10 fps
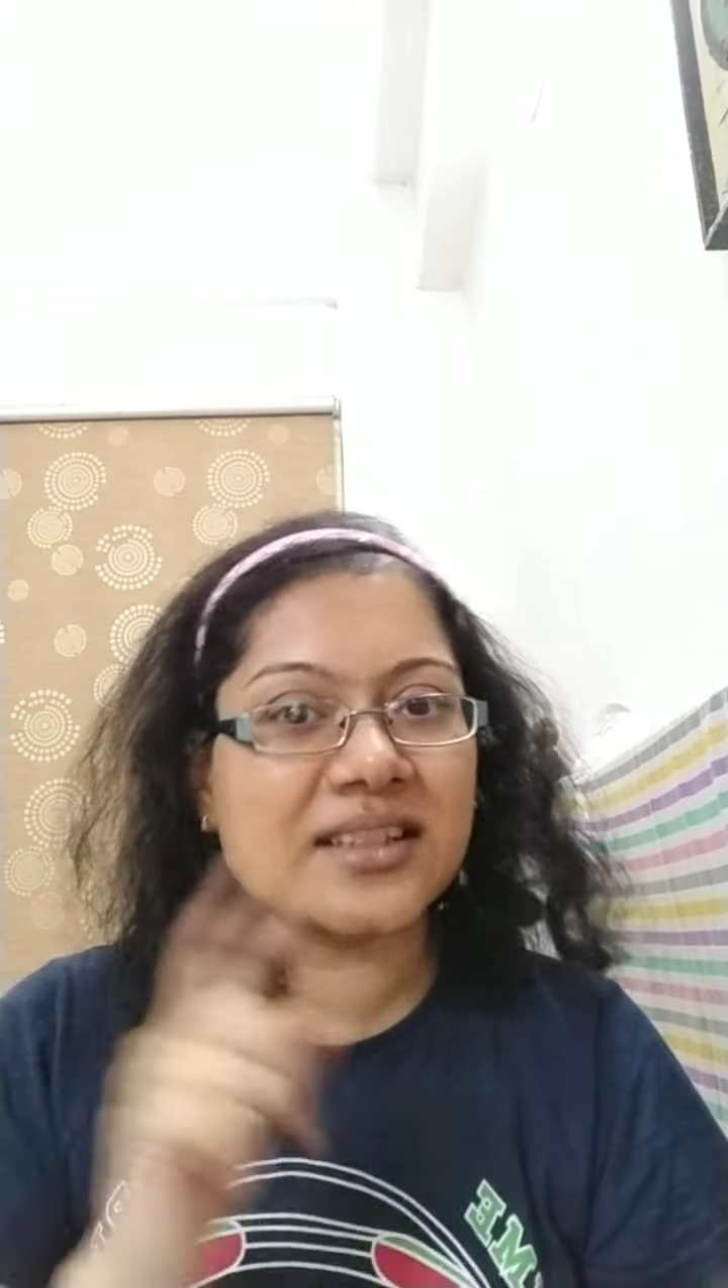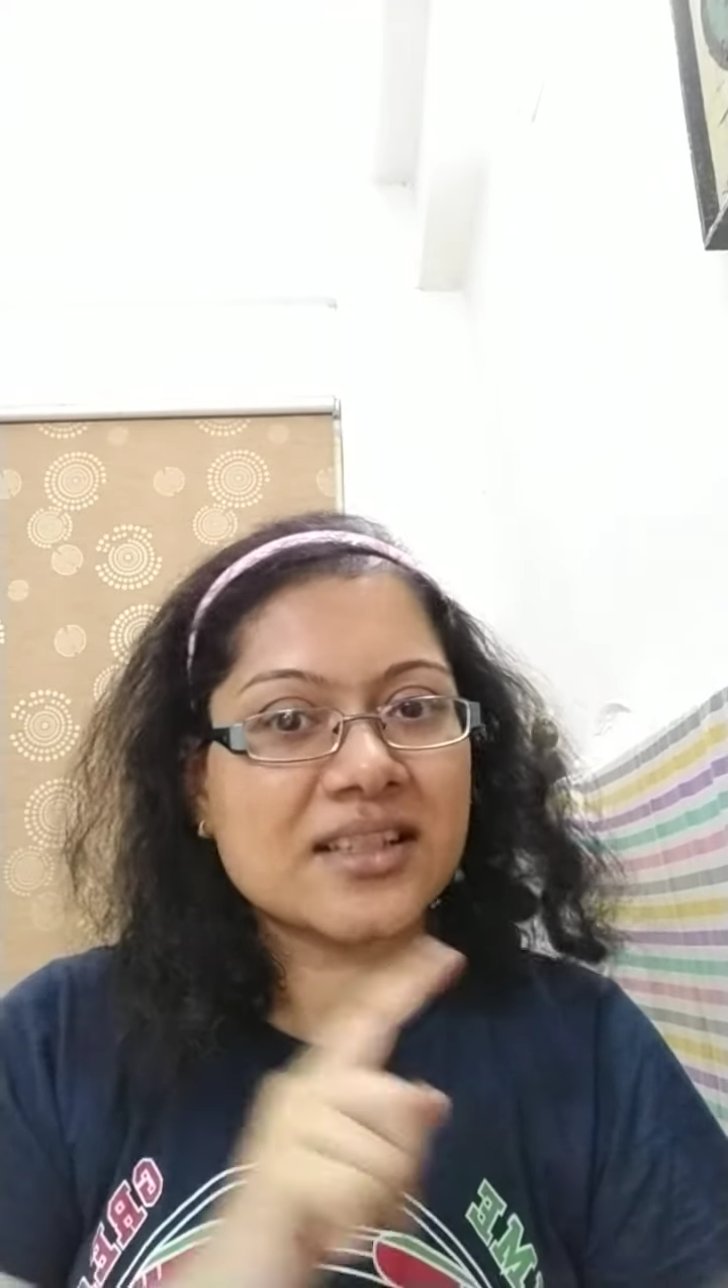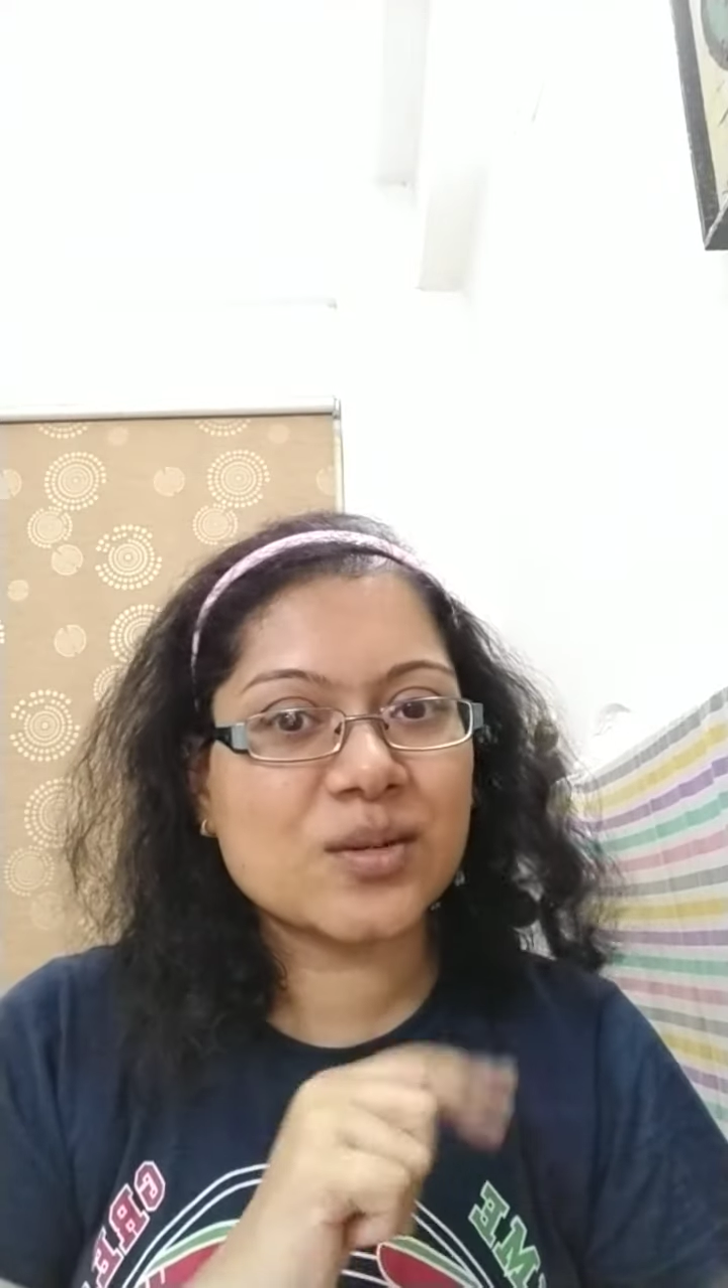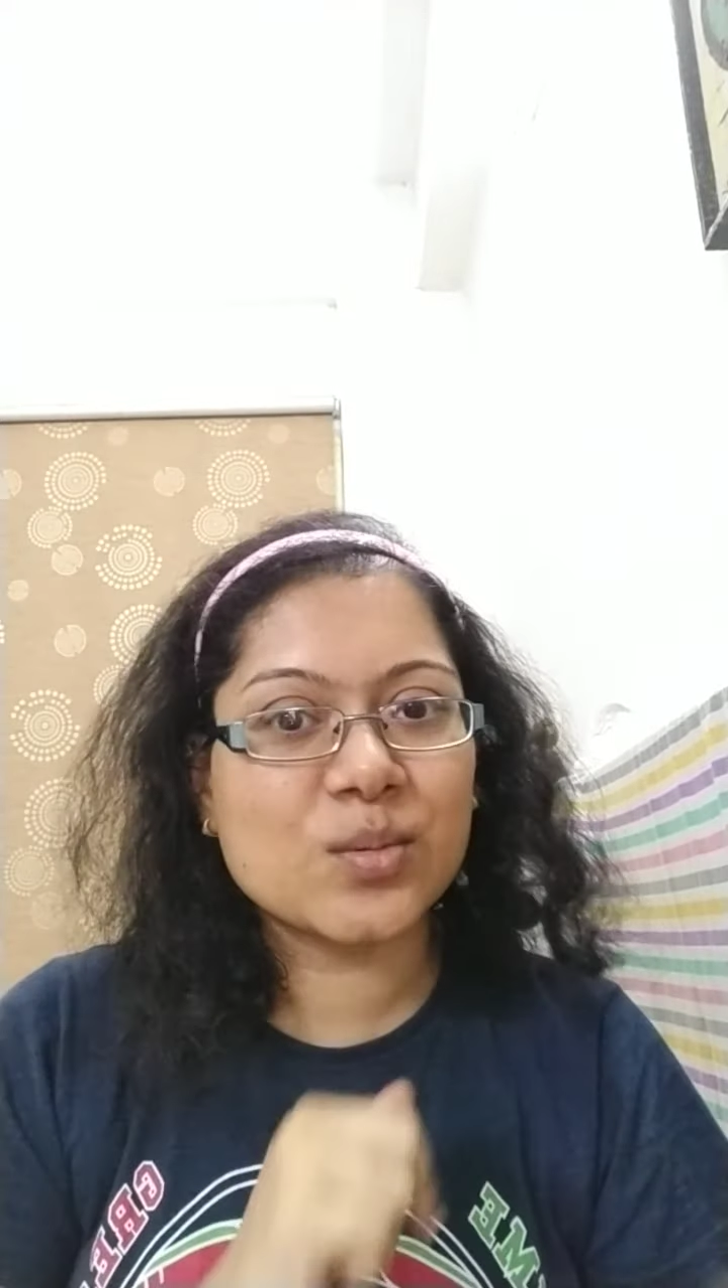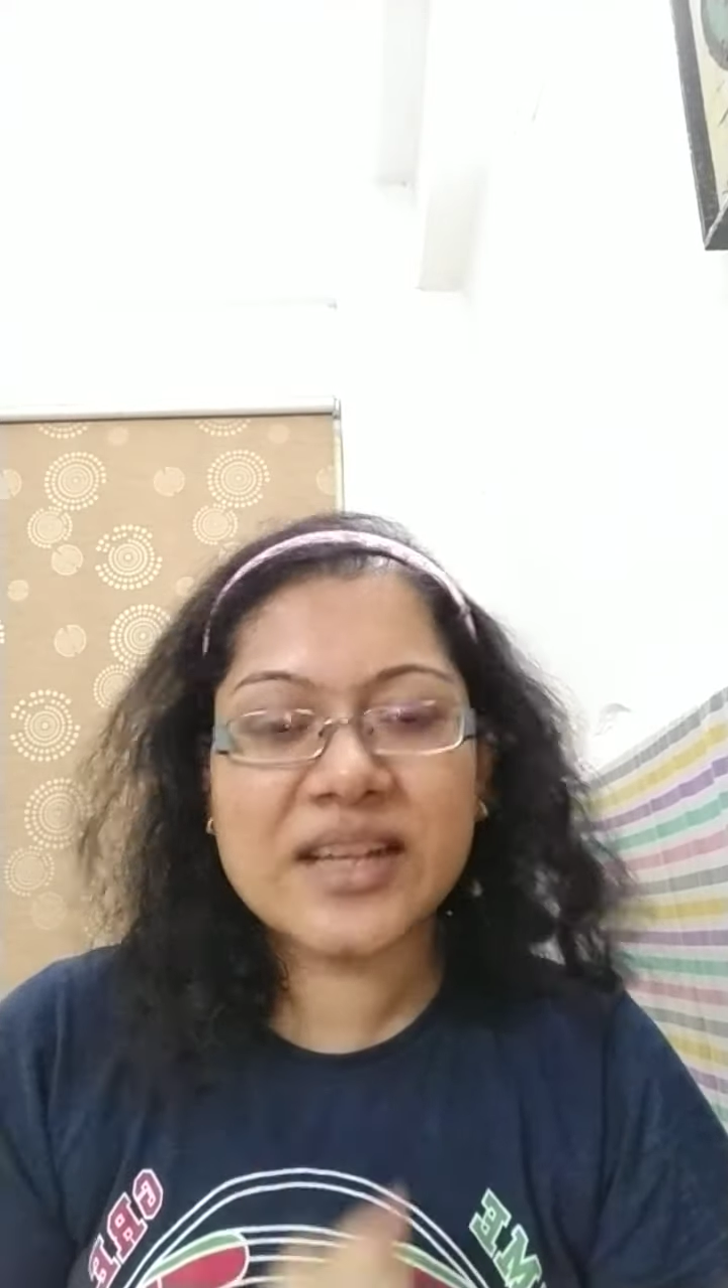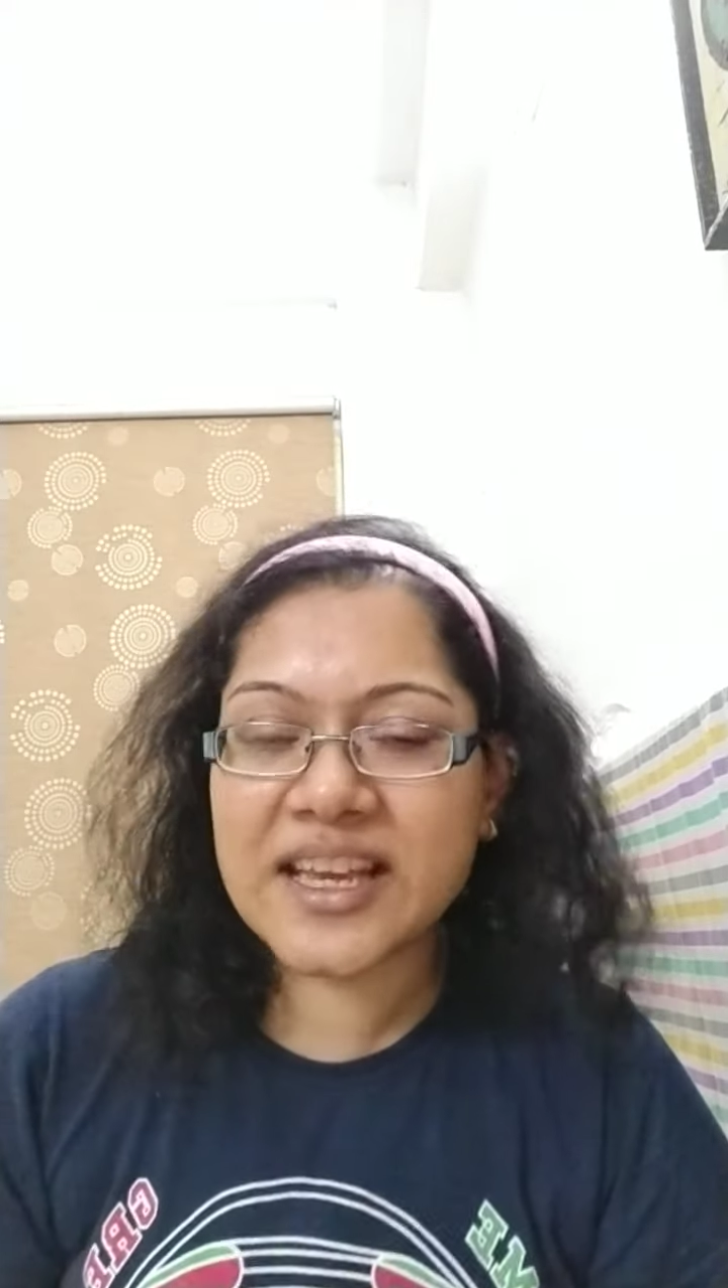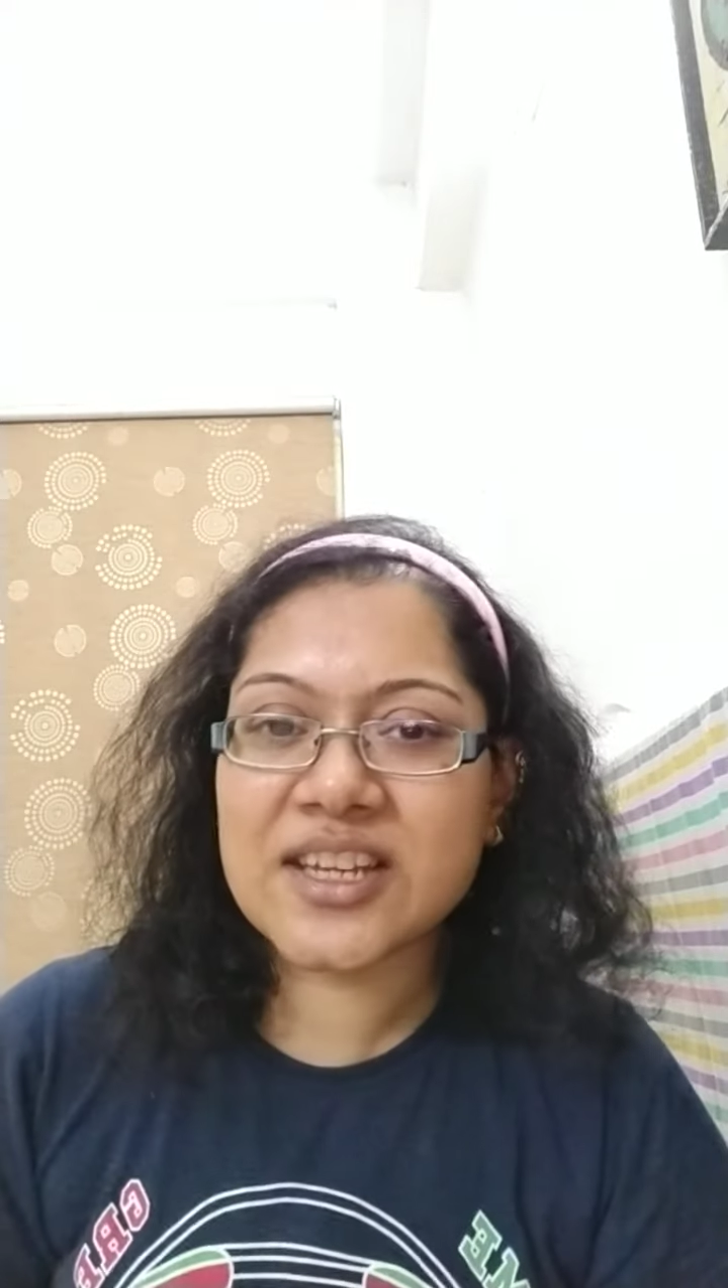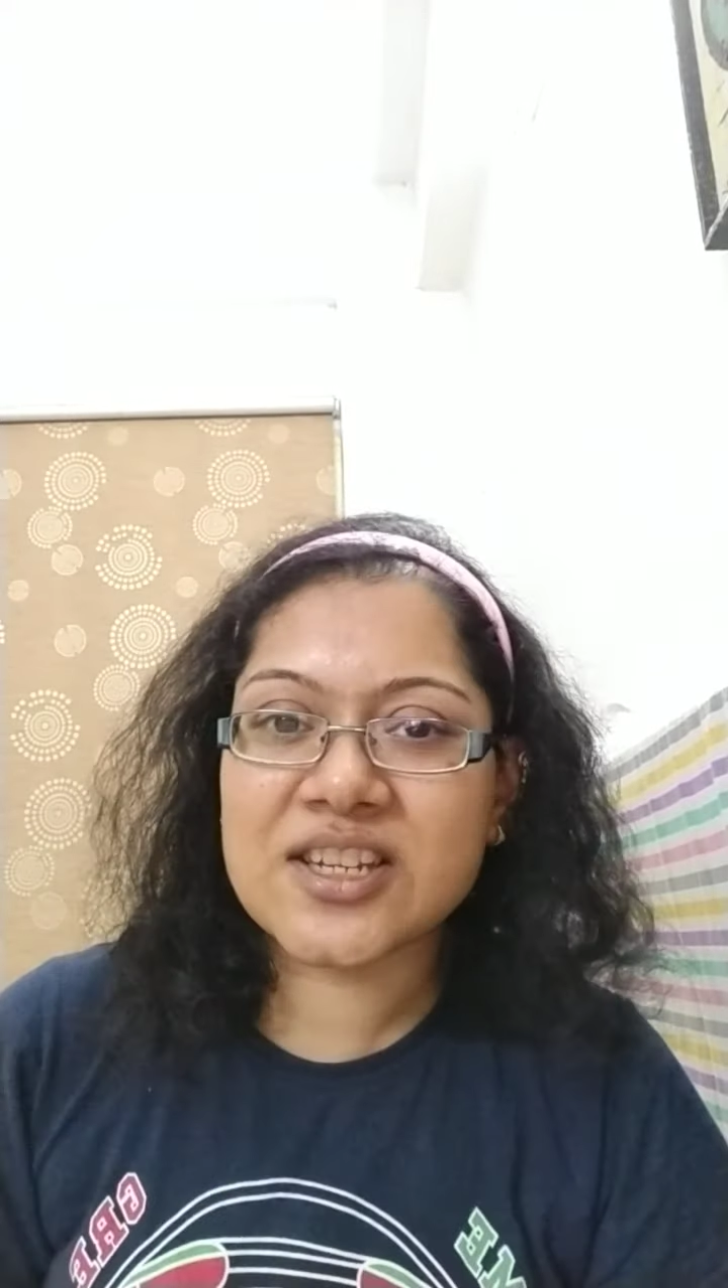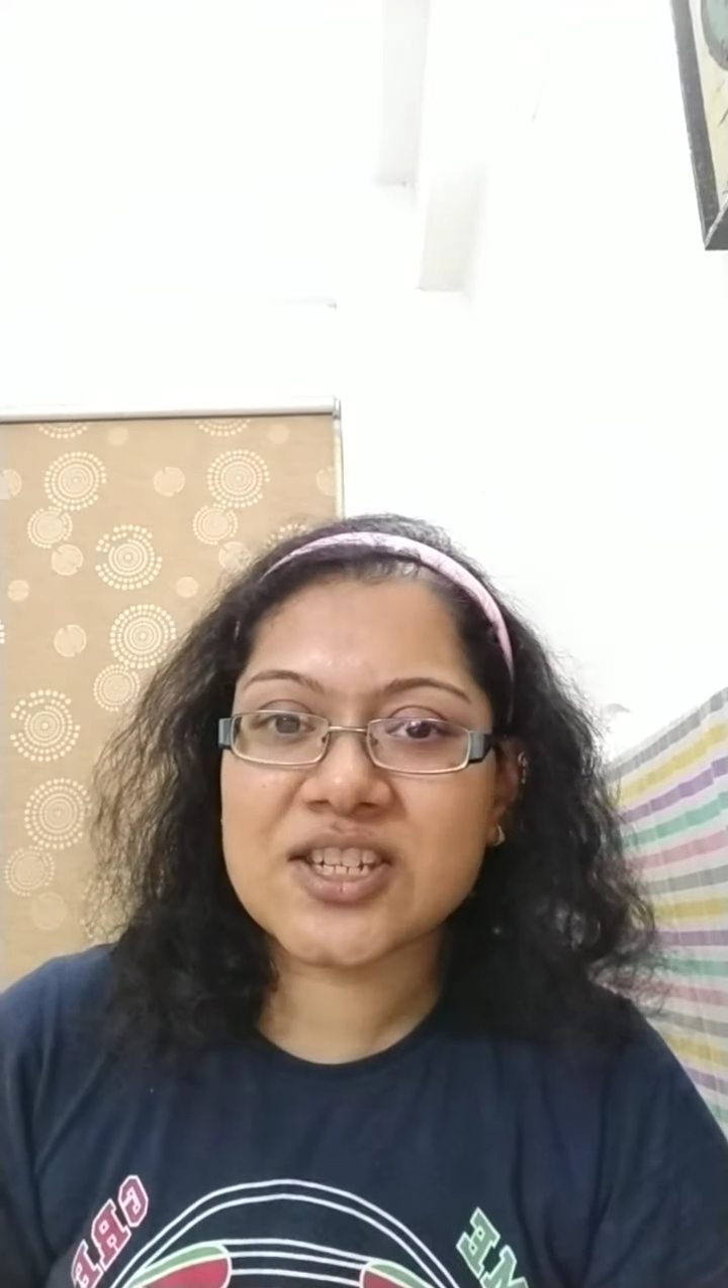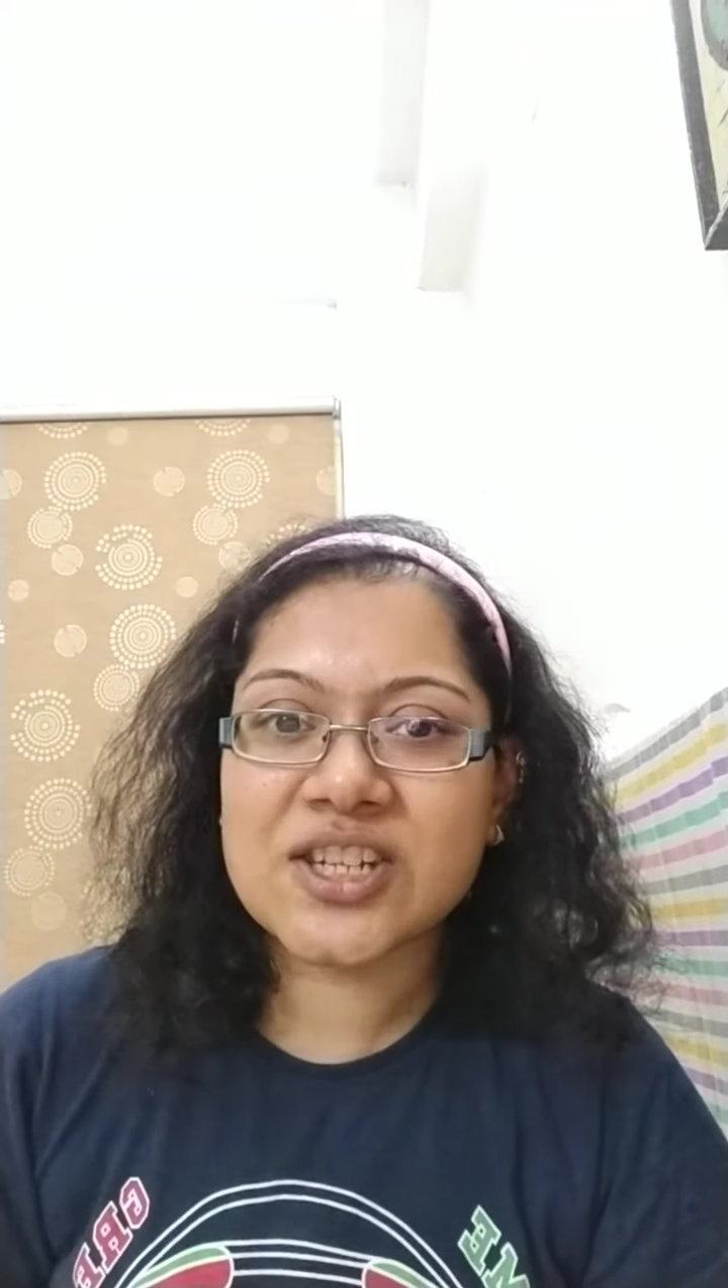
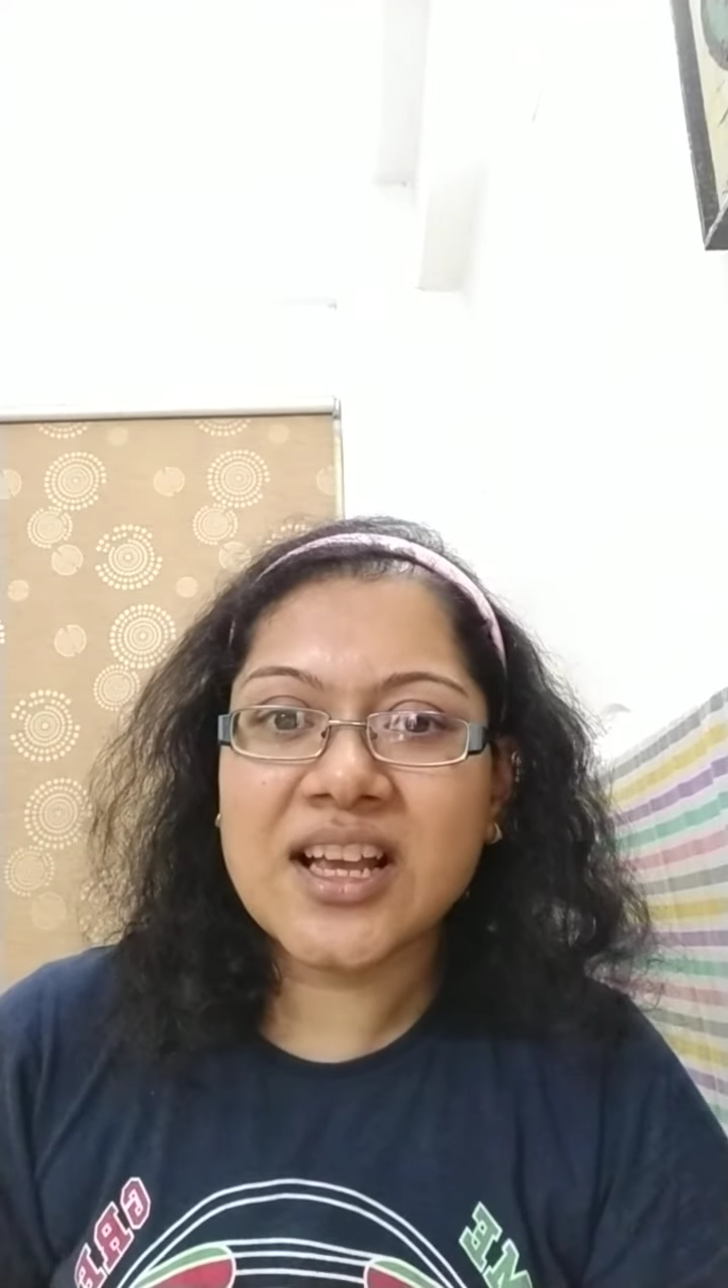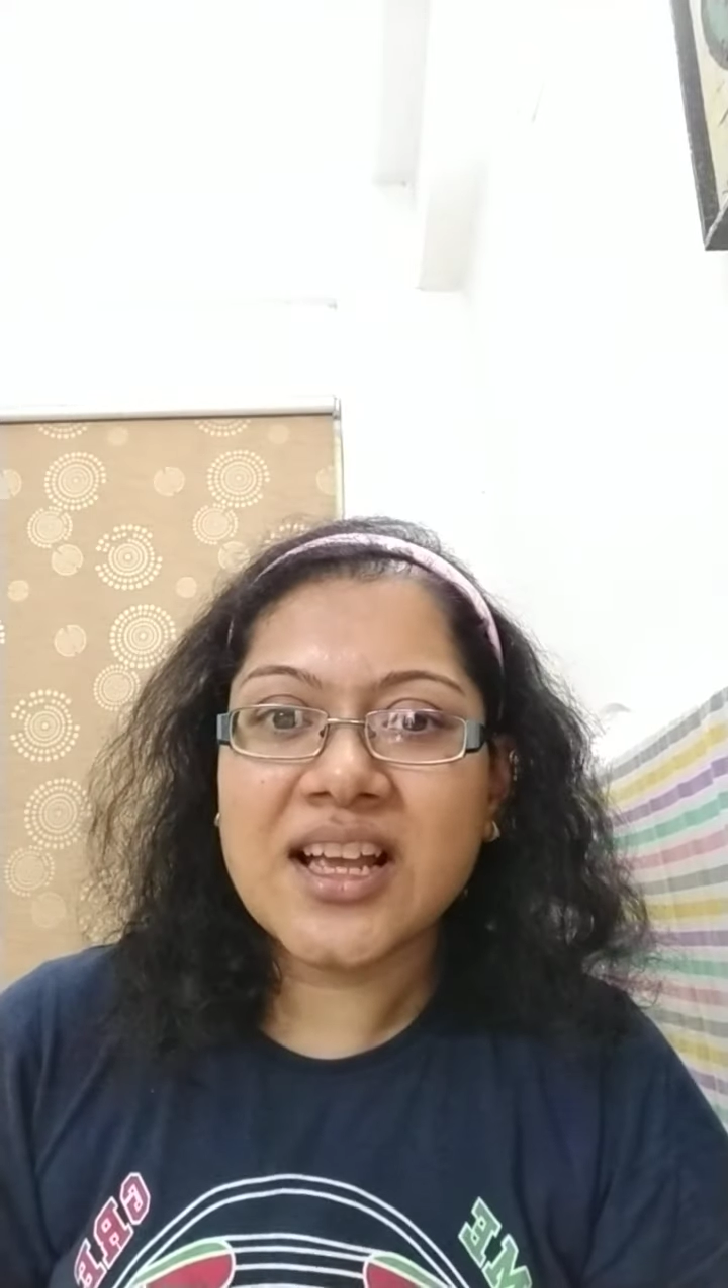Stonehenge,